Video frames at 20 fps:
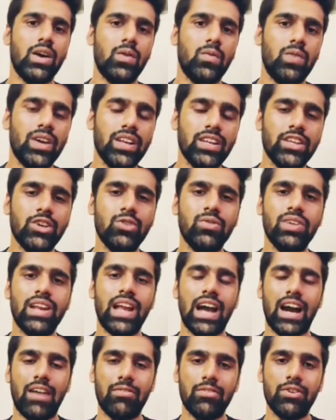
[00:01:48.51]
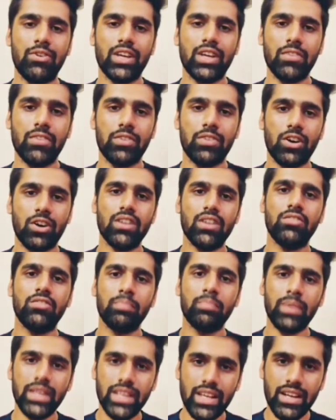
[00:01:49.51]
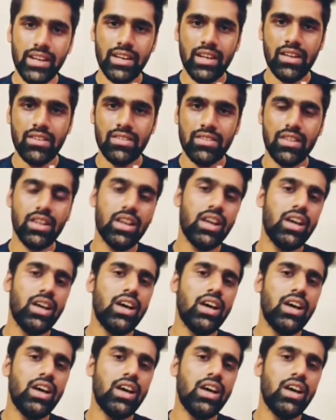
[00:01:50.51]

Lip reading: when you will have to give your speaking test.